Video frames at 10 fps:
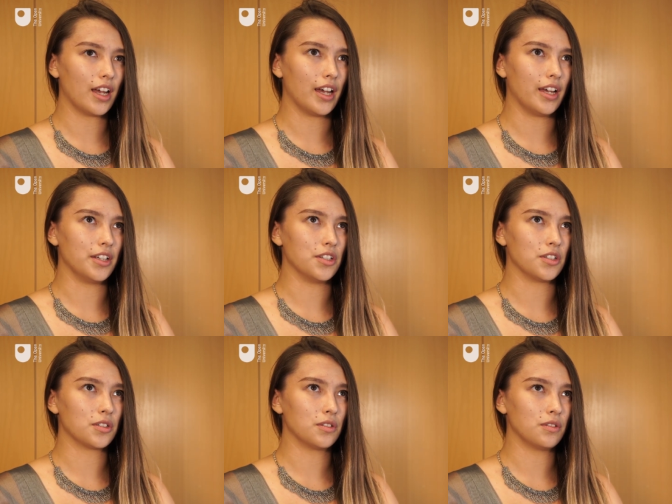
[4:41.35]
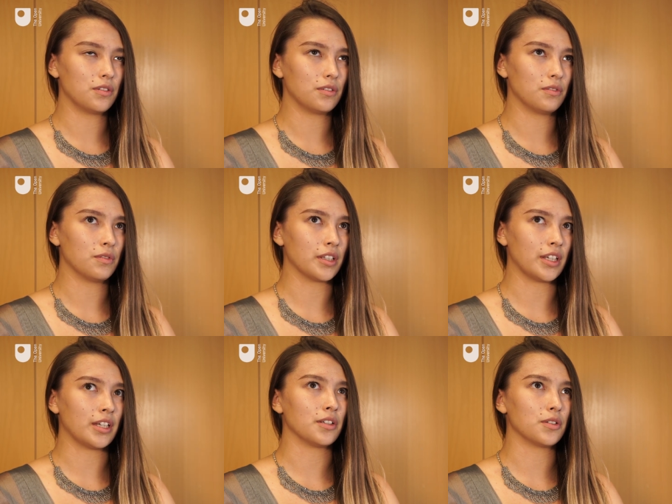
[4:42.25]
and
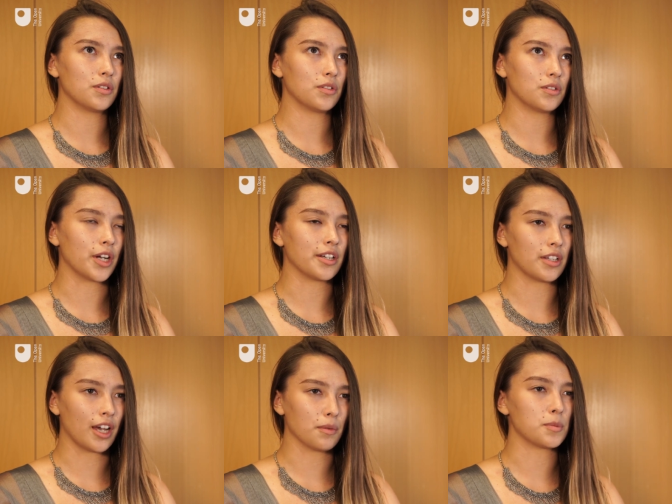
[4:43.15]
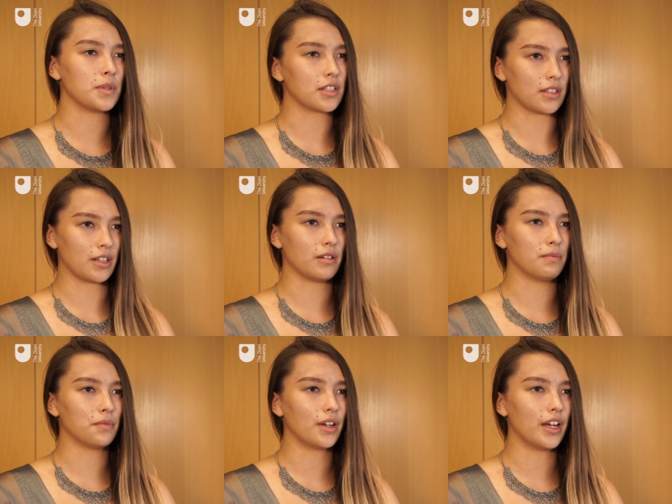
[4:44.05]
really tried to help speak to
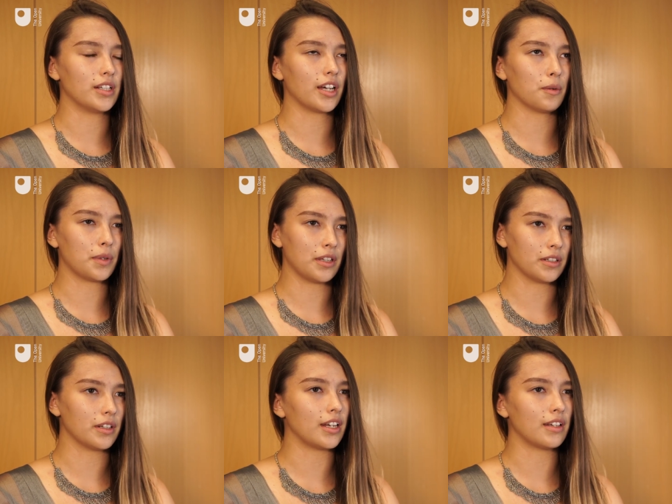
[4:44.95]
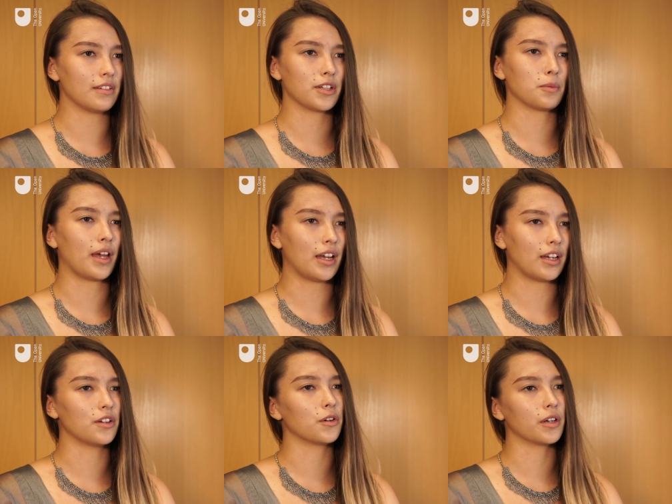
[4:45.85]
them and help heal any of their
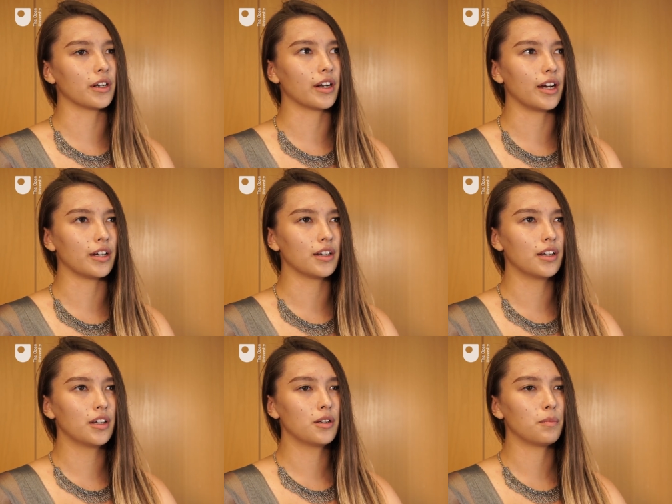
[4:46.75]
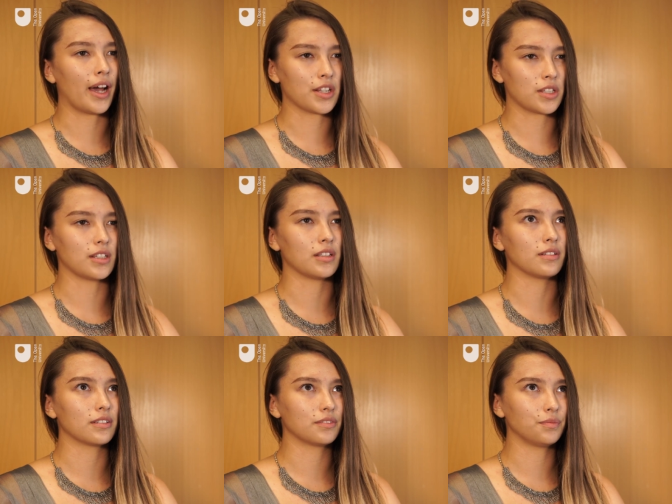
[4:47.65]
pain or passing